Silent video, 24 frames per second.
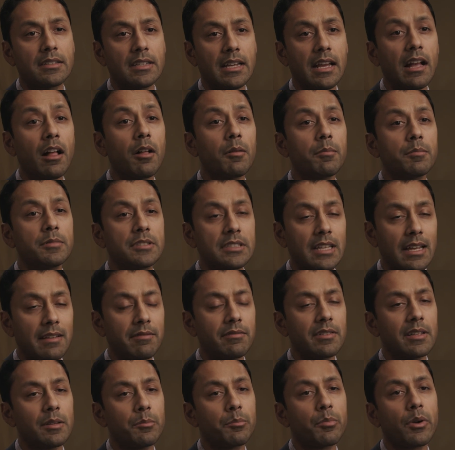to help
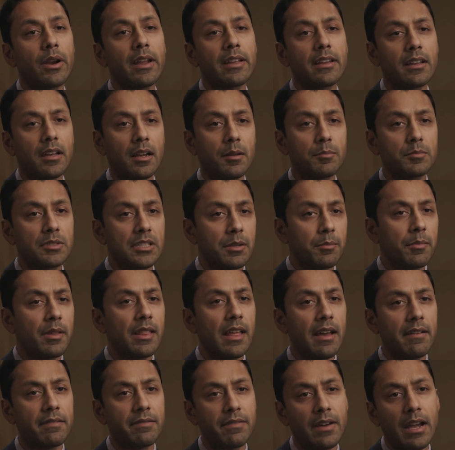safely break up some of
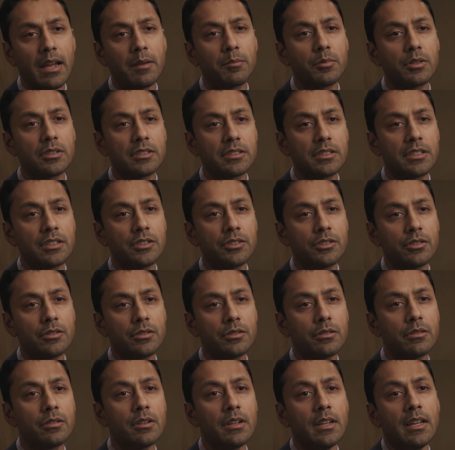that fibrous
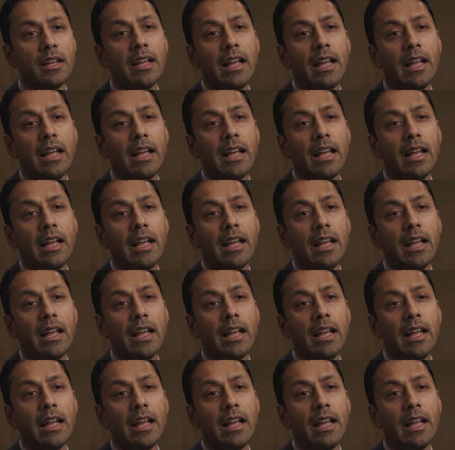tissue